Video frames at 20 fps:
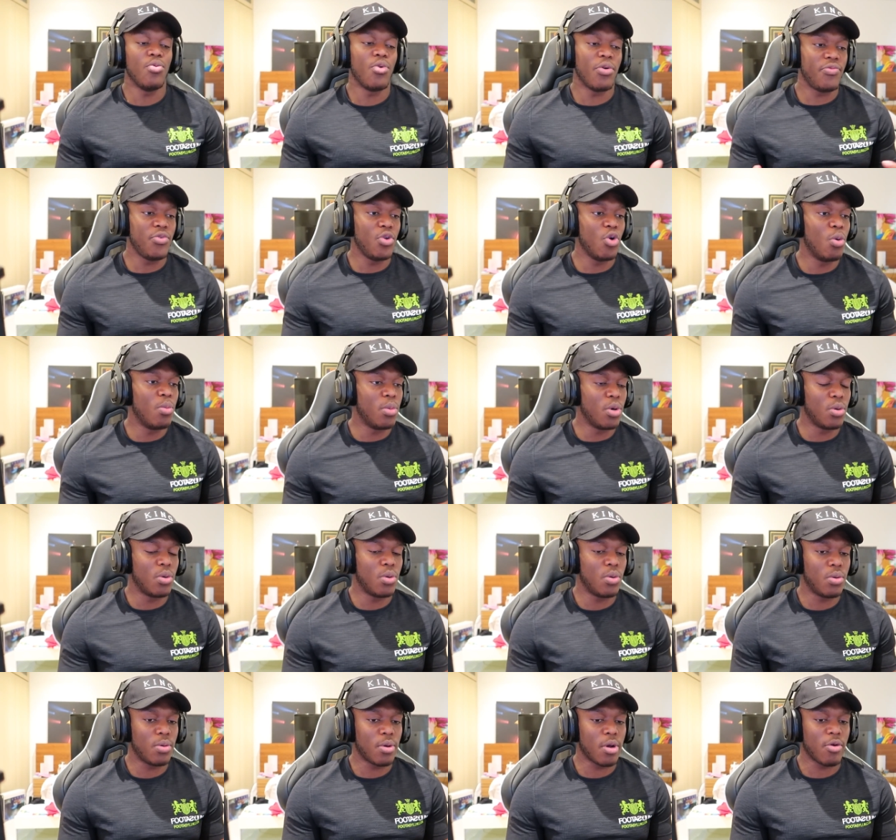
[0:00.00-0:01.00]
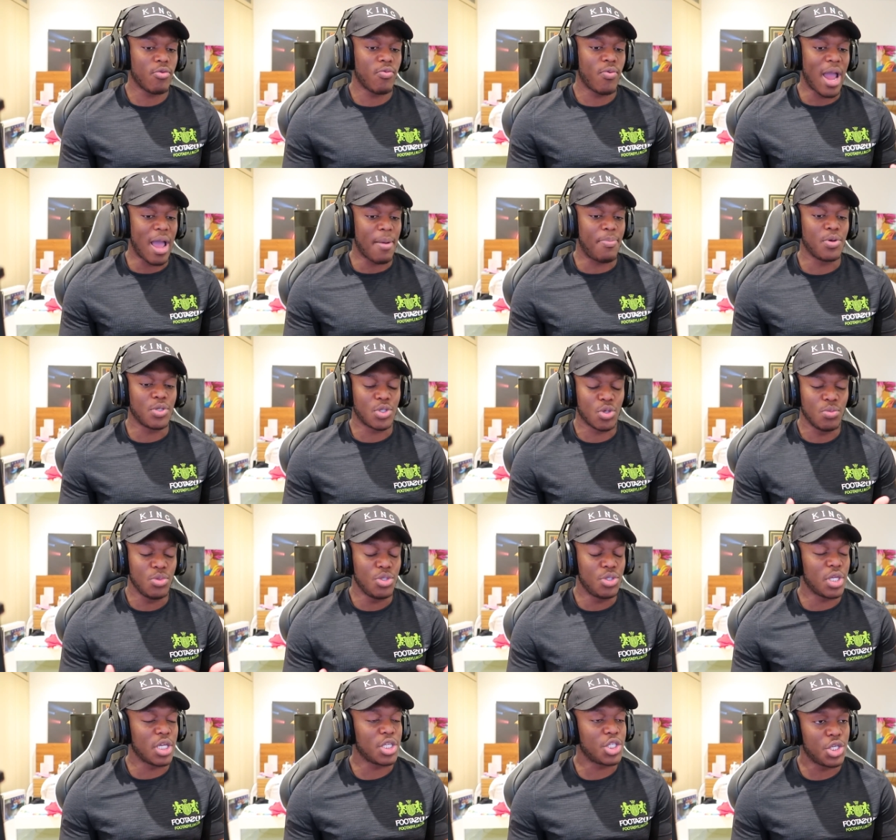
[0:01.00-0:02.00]
know, with normal rappers or
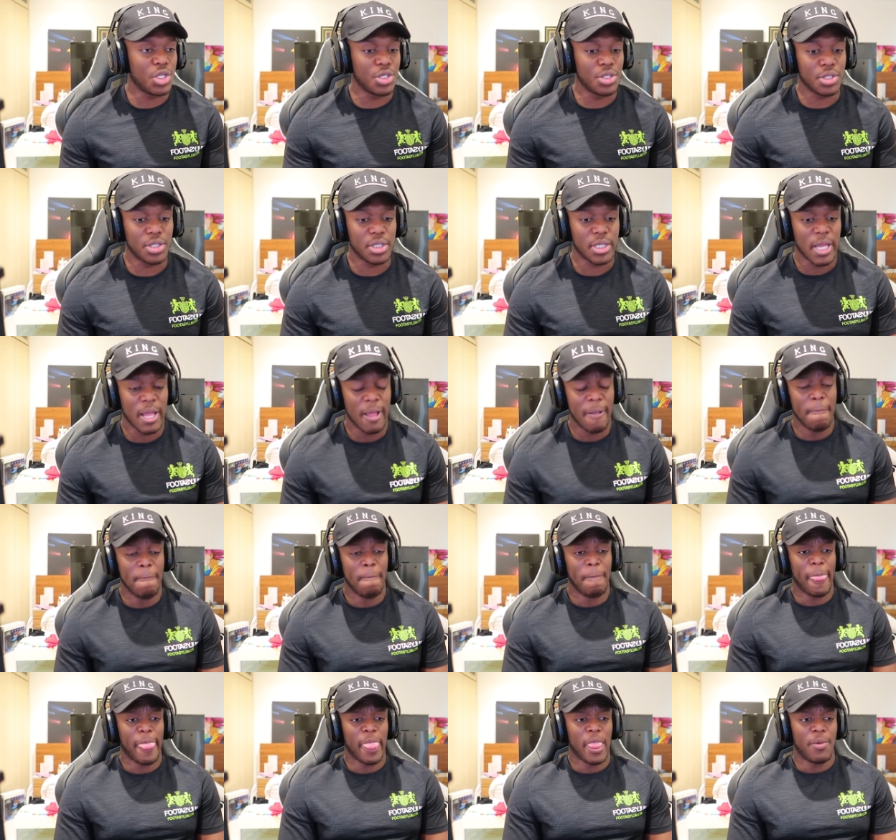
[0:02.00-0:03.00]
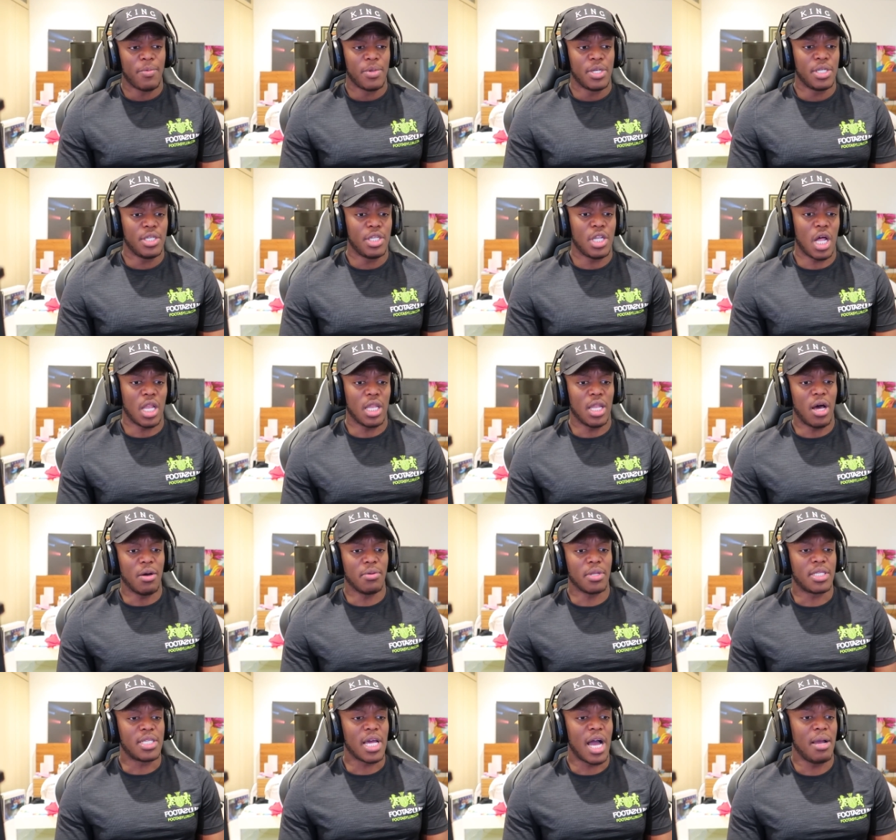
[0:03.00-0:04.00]
musicians, a lot
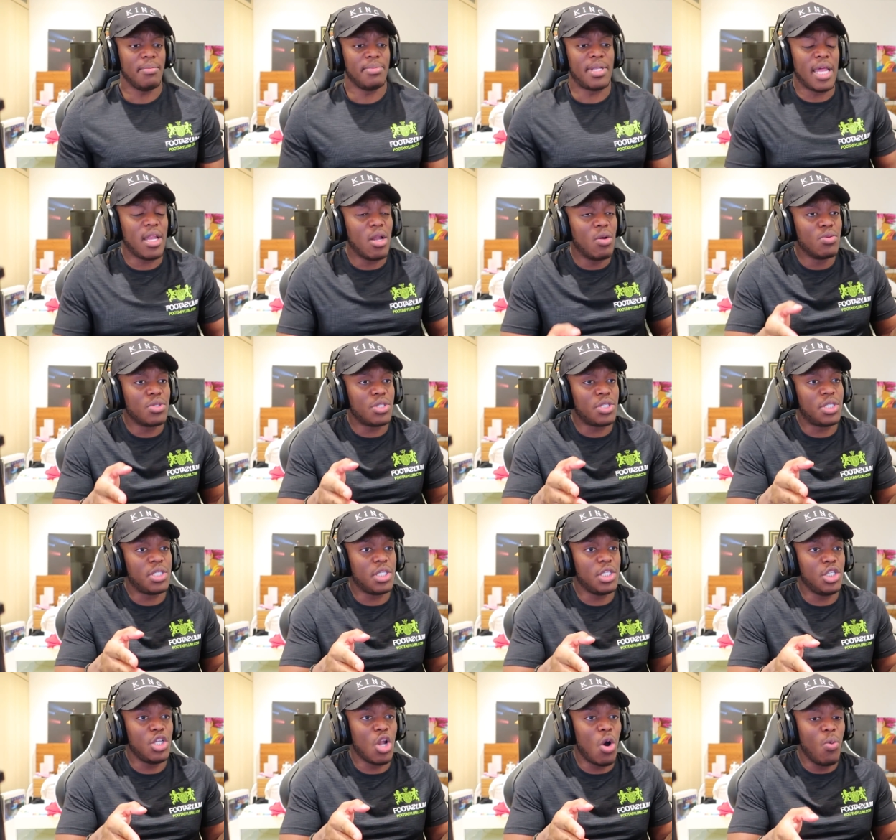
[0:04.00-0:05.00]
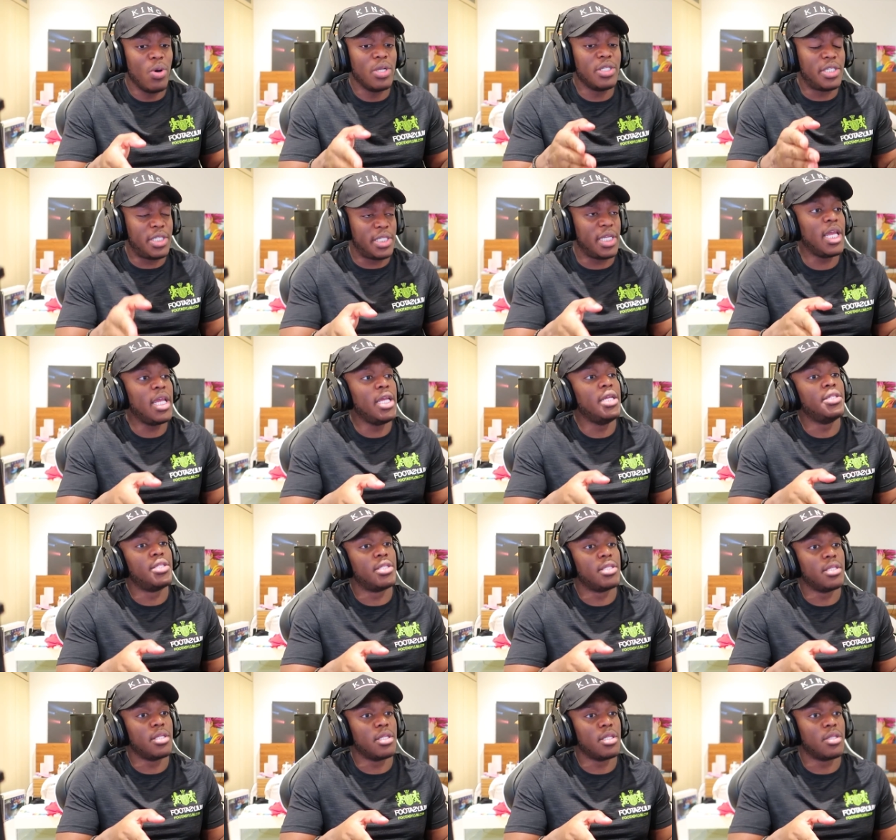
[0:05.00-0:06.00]
of the time no one
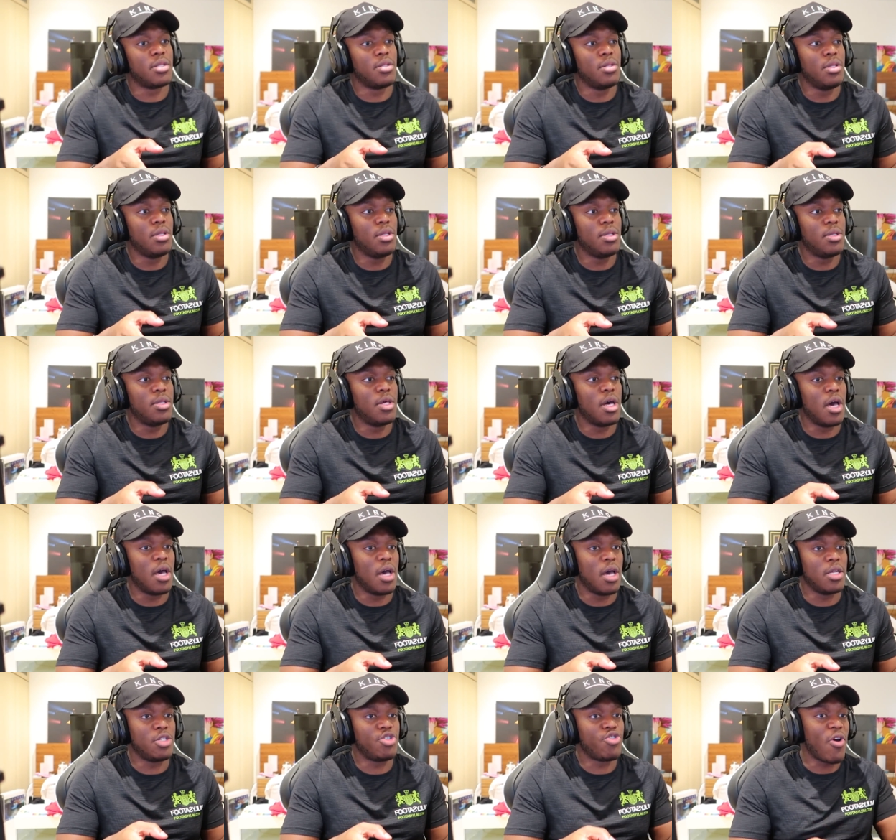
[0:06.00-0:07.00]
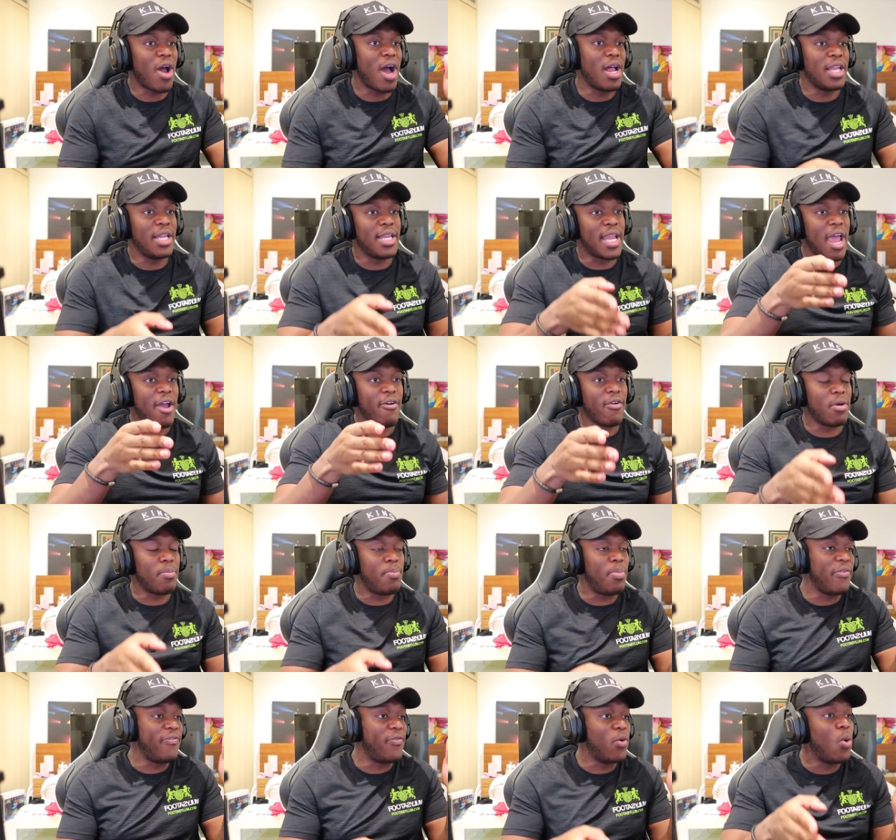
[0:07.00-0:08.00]
sees the trial and error
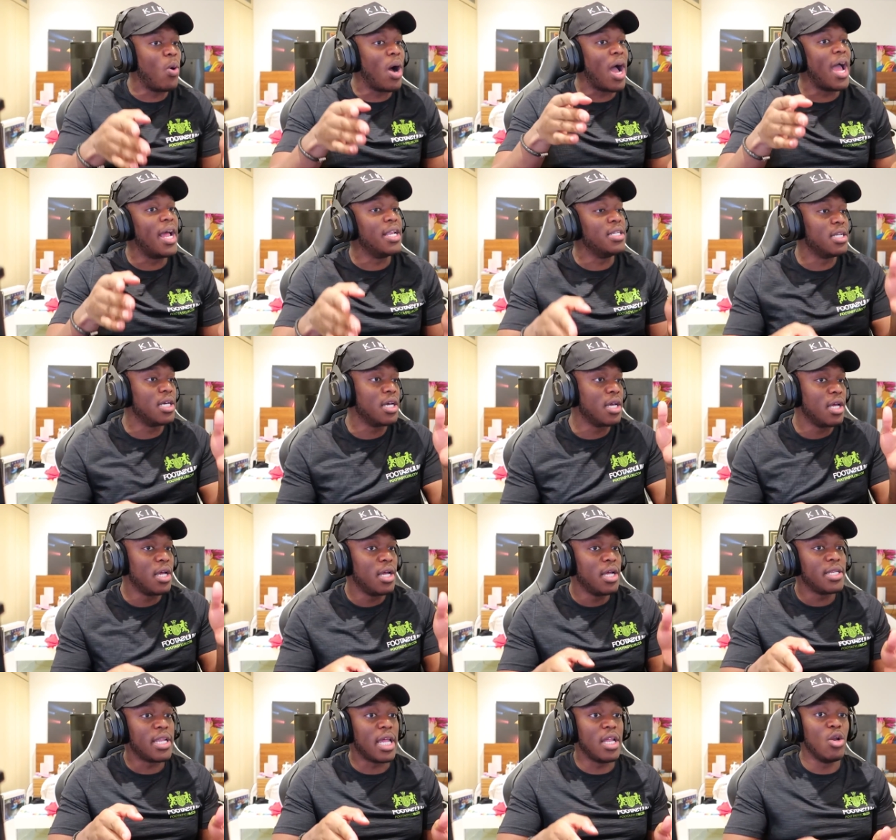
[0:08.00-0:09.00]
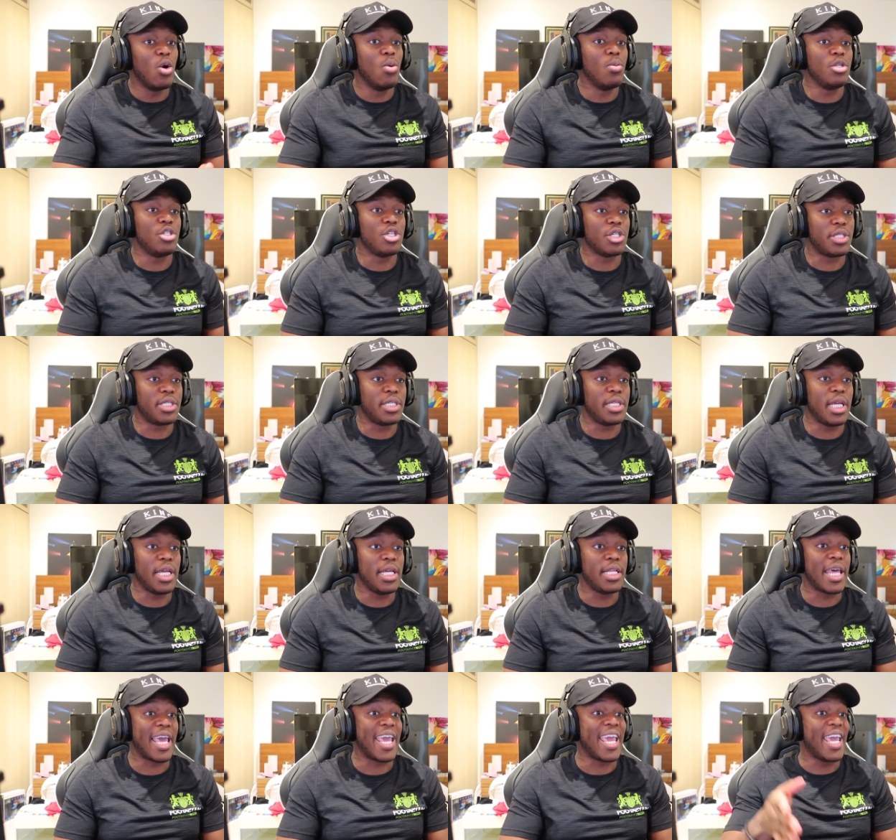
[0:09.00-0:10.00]
beforehand. Mm. They normally just
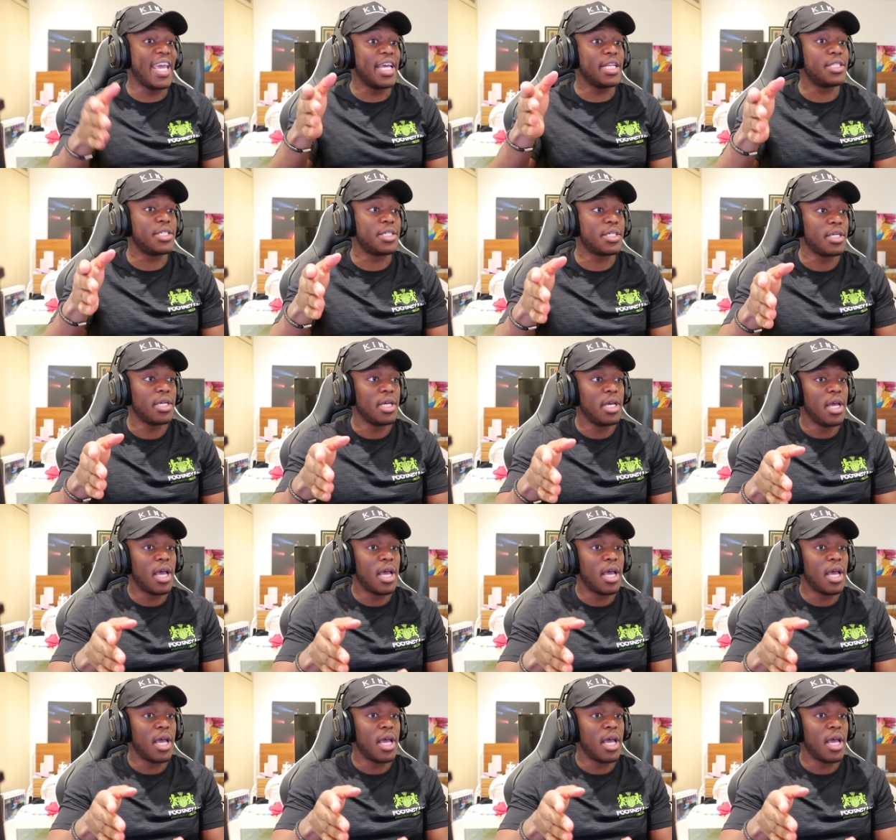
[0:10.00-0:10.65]
see the hit